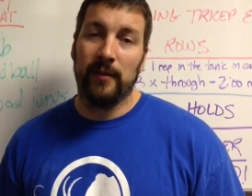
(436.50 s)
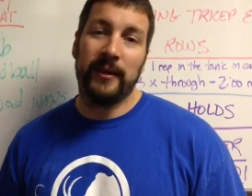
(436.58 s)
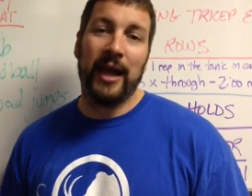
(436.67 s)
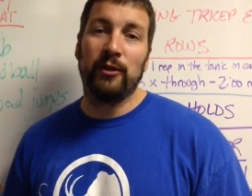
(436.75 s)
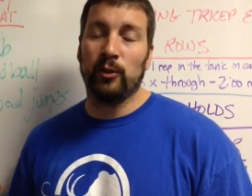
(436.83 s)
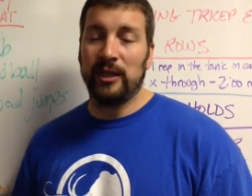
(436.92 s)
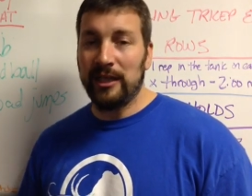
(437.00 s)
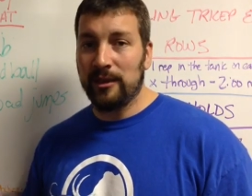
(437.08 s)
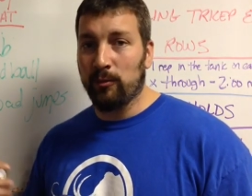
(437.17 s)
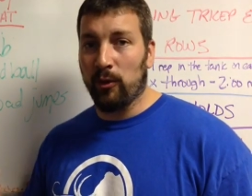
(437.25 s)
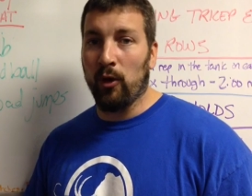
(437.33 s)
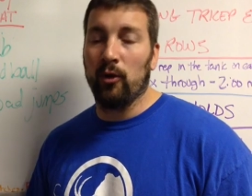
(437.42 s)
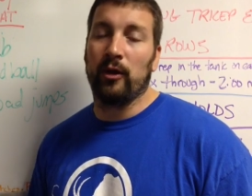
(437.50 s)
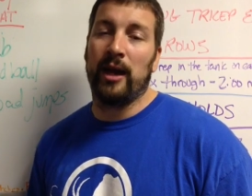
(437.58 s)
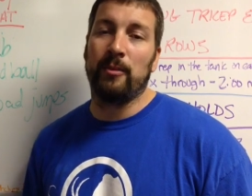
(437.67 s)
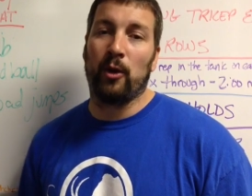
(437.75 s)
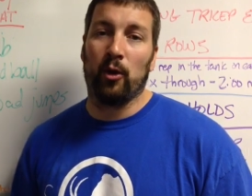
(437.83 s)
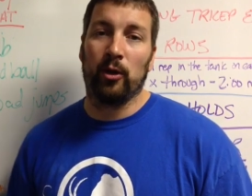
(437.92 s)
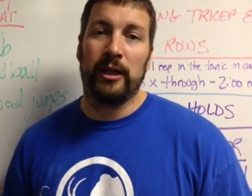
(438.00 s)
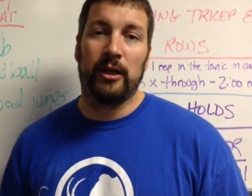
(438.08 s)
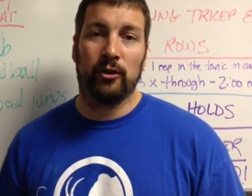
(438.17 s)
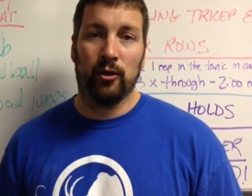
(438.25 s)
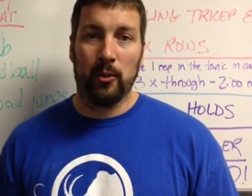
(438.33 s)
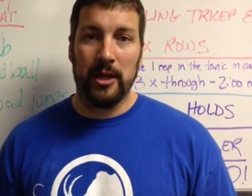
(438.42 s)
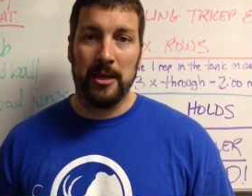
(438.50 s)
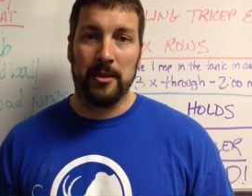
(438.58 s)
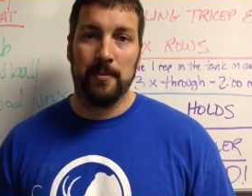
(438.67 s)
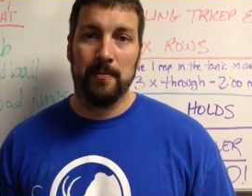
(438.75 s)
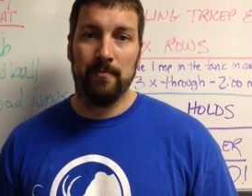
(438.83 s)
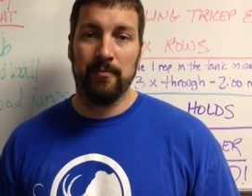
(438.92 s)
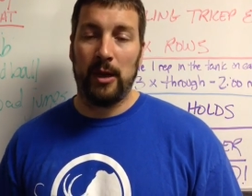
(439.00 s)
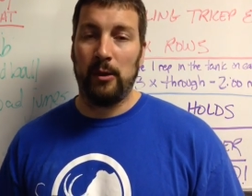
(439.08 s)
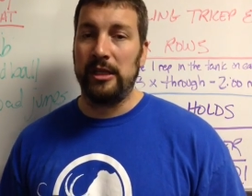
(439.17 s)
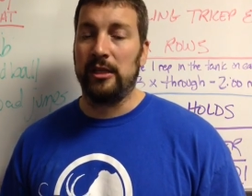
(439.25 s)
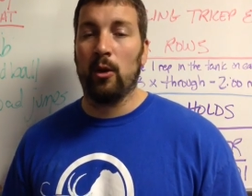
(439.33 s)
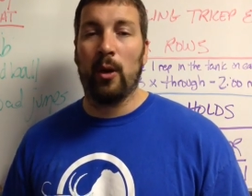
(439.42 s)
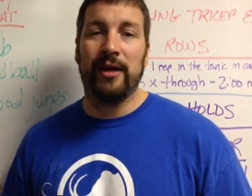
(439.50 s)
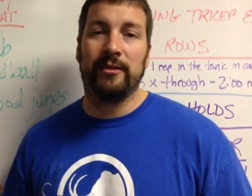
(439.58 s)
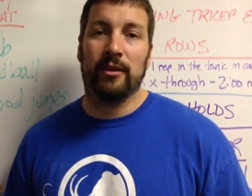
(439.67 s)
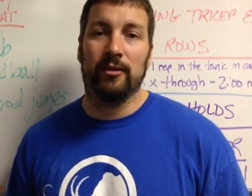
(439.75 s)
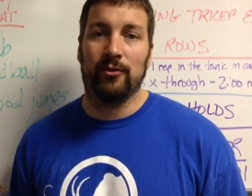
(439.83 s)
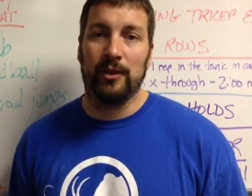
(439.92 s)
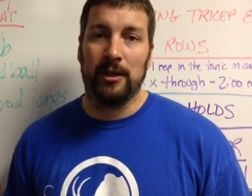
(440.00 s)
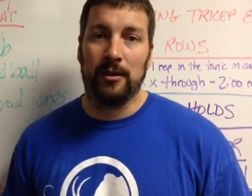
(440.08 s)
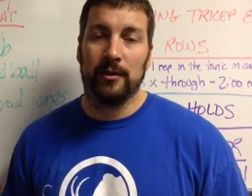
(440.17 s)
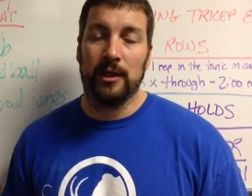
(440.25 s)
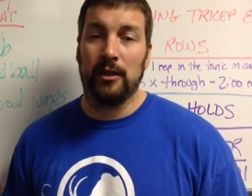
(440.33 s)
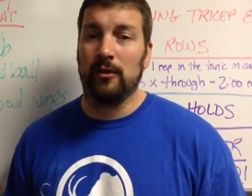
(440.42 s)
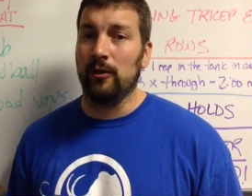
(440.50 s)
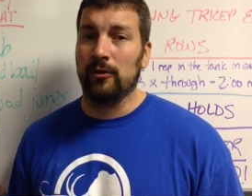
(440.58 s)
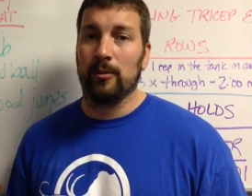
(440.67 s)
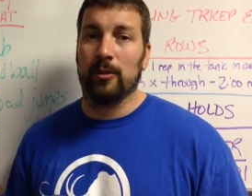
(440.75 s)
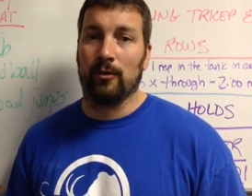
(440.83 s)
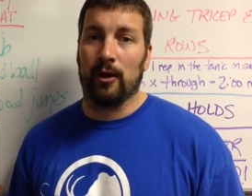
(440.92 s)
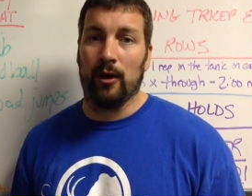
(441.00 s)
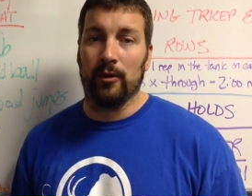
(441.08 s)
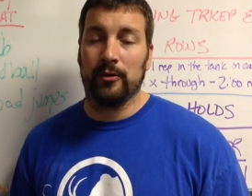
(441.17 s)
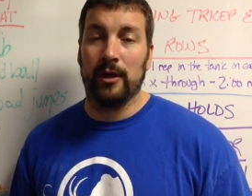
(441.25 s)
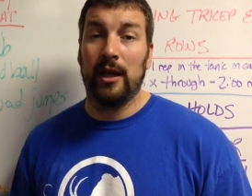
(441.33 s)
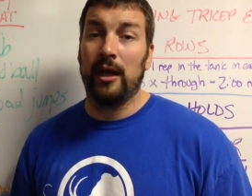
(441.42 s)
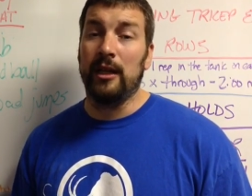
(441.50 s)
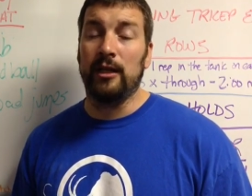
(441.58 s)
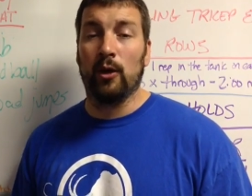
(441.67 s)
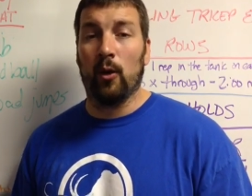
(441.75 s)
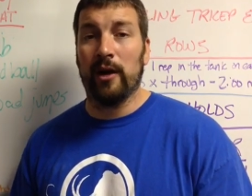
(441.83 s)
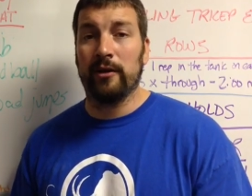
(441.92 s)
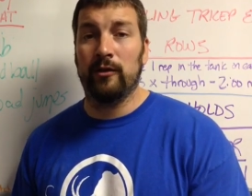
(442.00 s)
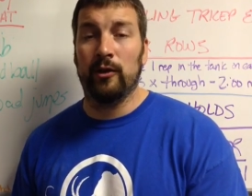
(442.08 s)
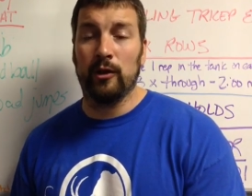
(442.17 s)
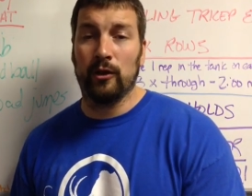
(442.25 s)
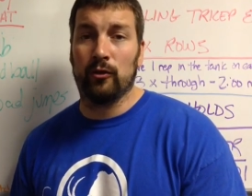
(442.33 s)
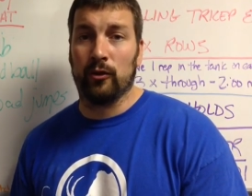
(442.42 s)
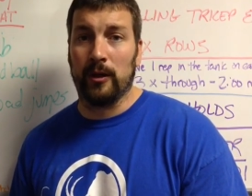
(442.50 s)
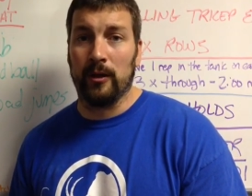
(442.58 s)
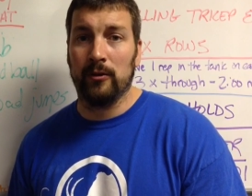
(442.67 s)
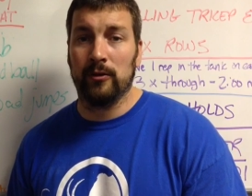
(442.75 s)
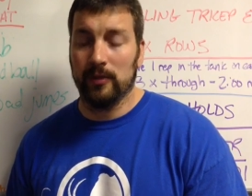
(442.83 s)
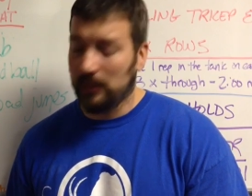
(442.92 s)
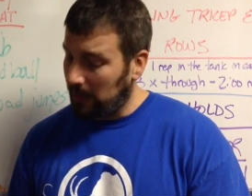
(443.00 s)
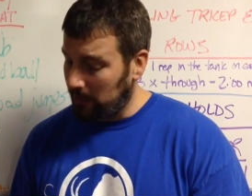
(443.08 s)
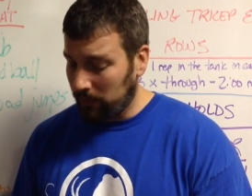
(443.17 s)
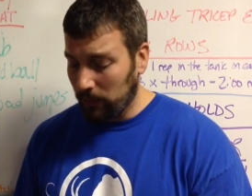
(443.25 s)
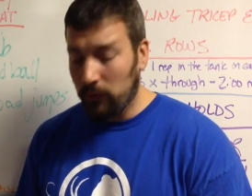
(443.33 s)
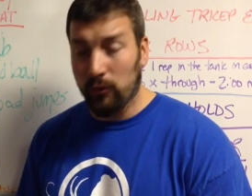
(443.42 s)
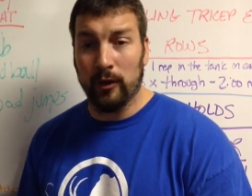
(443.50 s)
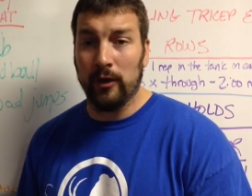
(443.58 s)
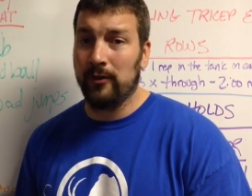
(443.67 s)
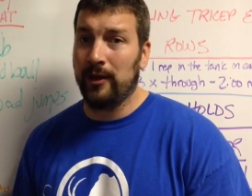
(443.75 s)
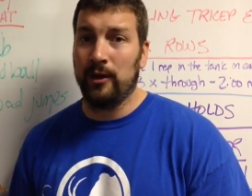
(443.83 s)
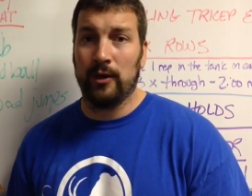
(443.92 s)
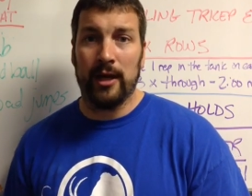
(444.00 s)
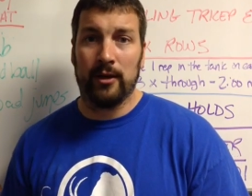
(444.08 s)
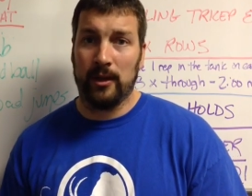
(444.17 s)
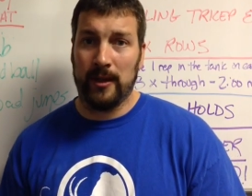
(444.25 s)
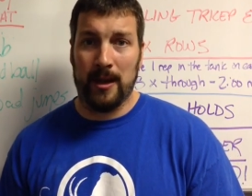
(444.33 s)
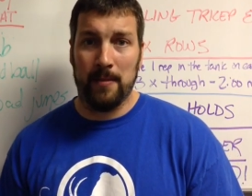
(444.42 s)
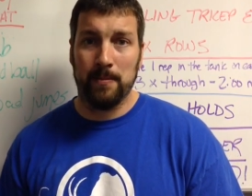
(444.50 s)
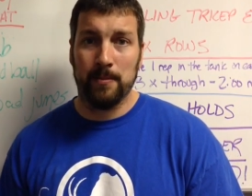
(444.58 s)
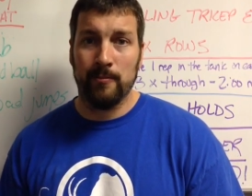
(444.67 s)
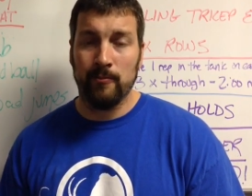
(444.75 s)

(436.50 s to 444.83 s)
That's what you need to program early in your week. When you go out to the field and you do some throws and you go on to do your drills, you need to do drills that you're not good at.